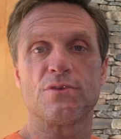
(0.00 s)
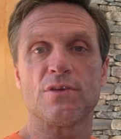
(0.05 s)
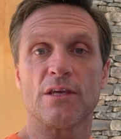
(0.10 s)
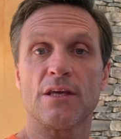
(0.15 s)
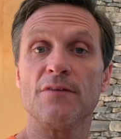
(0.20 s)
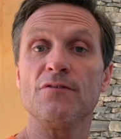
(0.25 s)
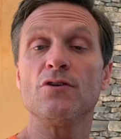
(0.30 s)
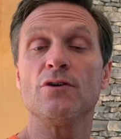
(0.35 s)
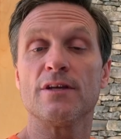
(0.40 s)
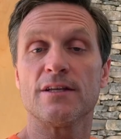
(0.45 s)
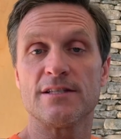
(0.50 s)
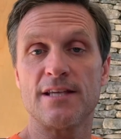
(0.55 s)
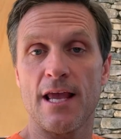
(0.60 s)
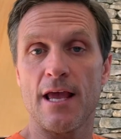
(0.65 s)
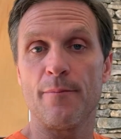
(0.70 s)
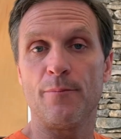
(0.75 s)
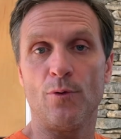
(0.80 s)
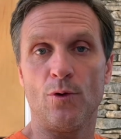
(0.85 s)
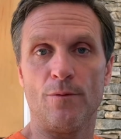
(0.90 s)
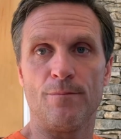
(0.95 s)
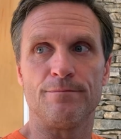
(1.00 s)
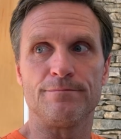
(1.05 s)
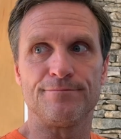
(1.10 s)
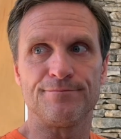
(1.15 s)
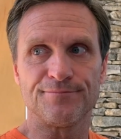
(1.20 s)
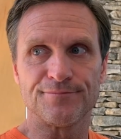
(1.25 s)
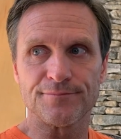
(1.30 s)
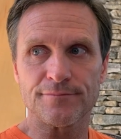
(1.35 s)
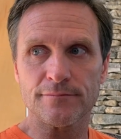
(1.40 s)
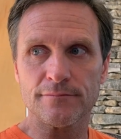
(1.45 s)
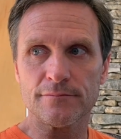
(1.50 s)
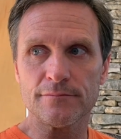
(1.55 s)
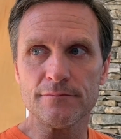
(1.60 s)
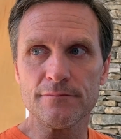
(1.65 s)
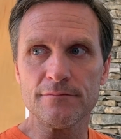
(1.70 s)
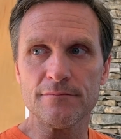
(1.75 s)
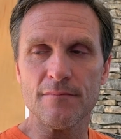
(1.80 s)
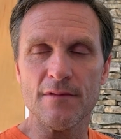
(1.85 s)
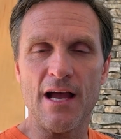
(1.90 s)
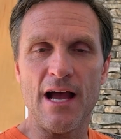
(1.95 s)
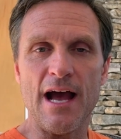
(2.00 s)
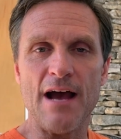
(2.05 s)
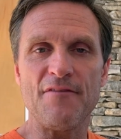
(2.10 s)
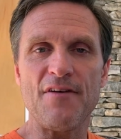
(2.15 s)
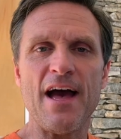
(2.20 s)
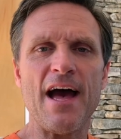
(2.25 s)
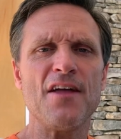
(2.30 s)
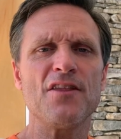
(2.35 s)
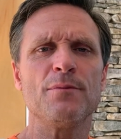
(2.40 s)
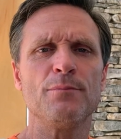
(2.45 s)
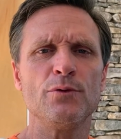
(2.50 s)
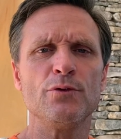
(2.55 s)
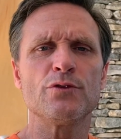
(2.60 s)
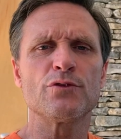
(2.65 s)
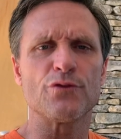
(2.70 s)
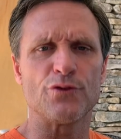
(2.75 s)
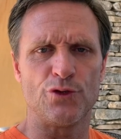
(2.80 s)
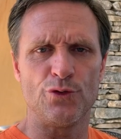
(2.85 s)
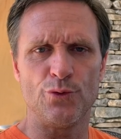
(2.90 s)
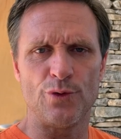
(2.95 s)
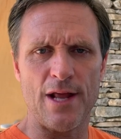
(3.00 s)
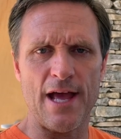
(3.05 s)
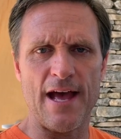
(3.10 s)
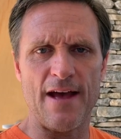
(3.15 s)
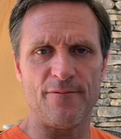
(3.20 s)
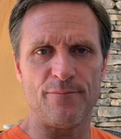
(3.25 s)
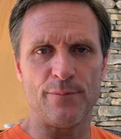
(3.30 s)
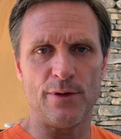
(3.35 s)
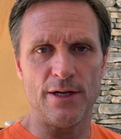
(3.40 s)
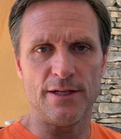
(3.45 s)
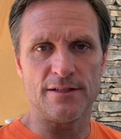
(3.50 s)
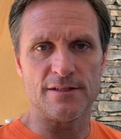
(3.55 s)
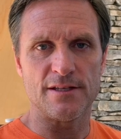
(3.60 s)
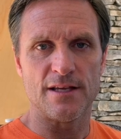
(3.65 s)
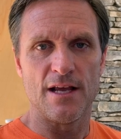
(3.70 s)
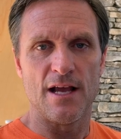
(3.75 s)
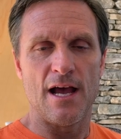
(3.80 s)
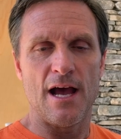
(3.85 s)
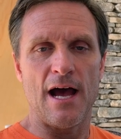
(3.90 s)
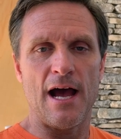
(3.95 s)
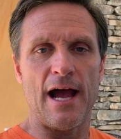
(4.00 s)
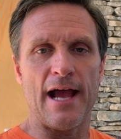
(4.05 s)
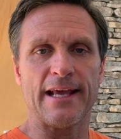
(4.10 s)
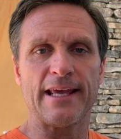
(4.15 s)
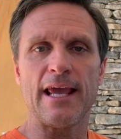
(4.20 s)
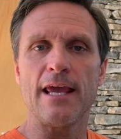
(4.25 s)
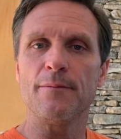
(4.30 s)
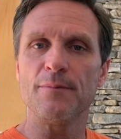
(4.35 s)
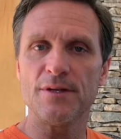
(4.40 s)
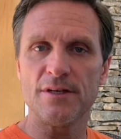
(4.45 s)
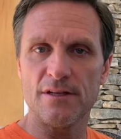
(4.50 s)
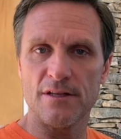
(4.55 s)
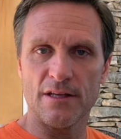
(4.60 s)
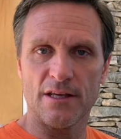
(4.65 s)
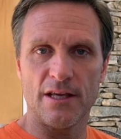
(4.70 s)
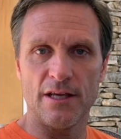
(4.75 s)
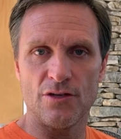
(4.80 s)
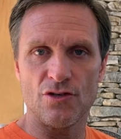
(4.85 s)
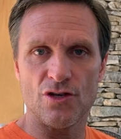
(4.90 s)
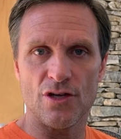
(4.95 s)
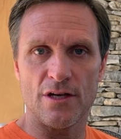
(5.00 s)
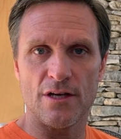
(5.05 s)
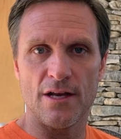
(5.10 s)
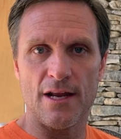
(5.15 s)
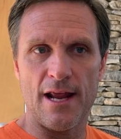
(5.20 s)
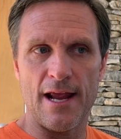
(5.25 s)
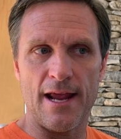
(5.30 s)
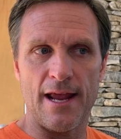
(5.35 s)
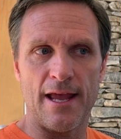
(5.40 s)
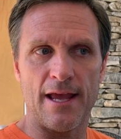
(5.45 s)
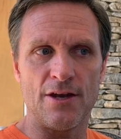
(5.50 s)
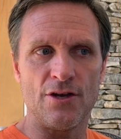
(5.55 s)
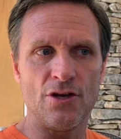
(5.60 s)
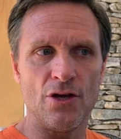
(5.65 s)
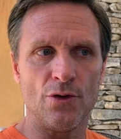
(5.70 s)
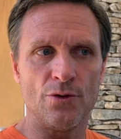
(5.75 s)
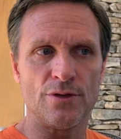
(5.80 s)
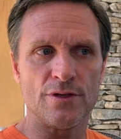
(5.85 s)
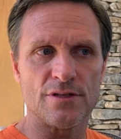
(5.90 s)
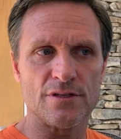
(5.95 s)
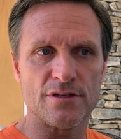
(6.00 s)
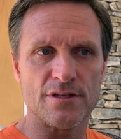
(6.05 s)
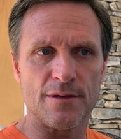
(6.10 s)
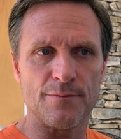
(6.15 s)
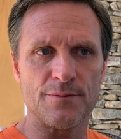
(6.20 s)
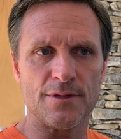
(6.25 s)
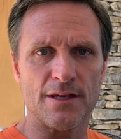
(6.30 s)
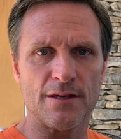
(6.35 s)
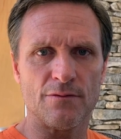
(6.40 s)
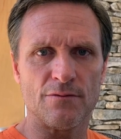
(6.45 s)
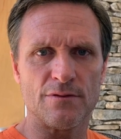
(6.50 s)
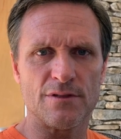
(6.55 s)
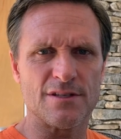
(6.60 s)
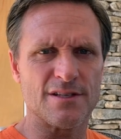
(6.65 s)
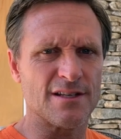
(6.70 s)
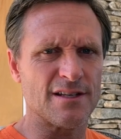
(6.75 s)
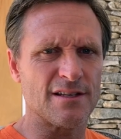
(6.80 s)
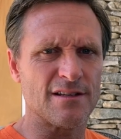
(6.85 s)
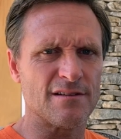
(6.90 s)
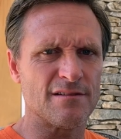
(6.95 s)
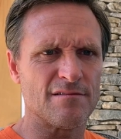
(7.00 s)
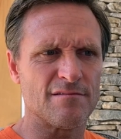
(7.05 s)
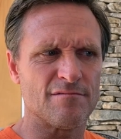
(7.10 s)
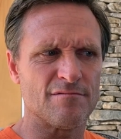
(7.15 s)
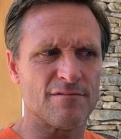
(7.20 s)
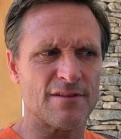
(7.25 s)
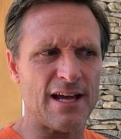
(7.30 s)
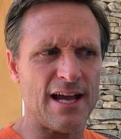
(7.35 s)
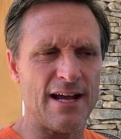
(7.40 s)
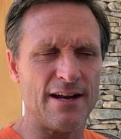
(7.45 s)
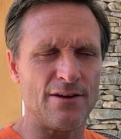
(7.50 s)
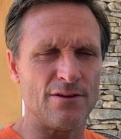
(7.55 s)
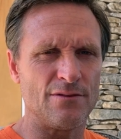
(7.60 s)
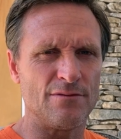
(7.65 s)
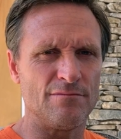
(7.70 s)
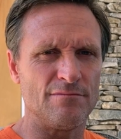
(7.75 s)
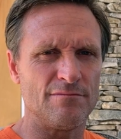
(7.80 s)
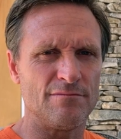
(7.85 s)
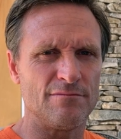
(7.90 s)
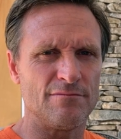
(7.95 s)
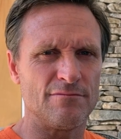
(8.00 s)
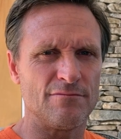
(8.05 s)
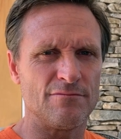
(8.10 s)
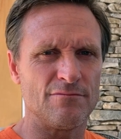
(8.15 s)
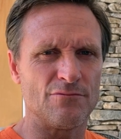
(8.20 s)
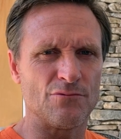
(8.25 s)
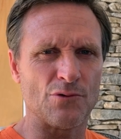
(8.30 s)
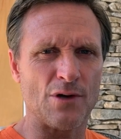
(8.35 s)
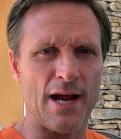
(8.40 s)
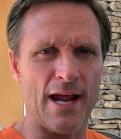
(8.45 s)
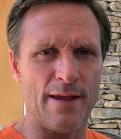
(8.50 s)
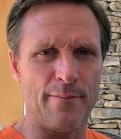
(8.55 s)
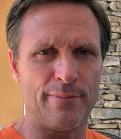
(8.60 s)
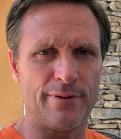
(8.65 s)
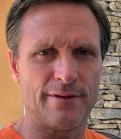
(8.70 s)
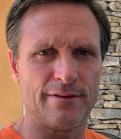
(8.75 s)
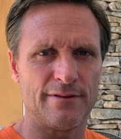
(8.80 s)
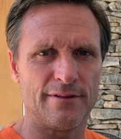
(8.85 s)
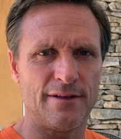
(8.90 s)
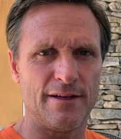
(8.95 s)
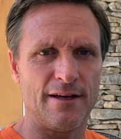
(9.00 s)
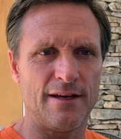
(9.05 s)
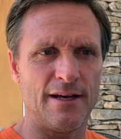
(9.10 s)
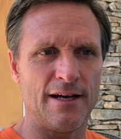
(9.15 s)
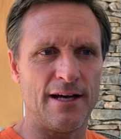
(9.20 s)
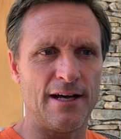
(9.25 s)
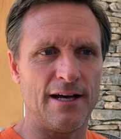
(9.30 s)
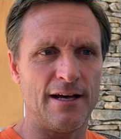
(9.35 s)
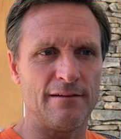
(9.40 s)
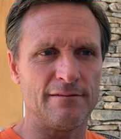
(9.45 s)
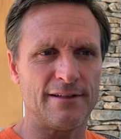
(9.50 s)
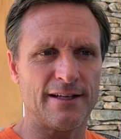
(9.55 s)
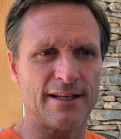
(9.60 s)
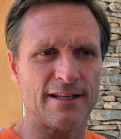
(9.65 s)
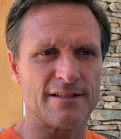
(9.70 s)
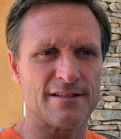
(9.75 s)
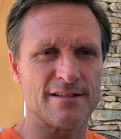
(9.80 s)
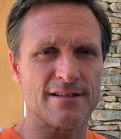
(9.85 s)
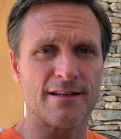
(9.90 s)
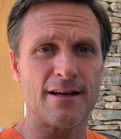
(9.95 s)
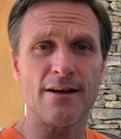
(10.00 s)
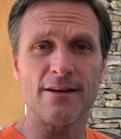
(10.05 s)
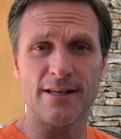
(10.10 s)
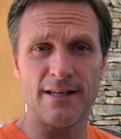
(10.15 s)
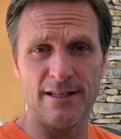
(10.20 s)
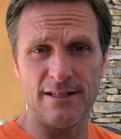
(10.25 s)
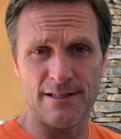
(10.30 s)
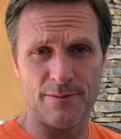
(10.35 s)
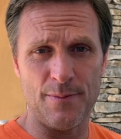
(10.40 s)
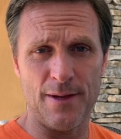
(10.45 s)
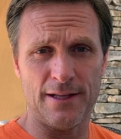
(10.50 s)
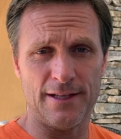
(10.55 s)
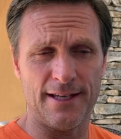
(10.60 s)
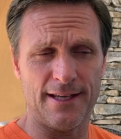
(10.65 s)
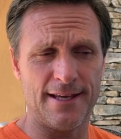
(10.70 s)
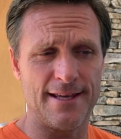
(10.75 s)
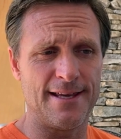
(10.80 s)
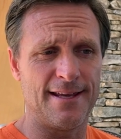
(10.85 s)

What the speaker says: To give you an example, I've had the boots for 2.5 months. I came into the kitchen and noticed something was kind of ripe, like skunky smelling.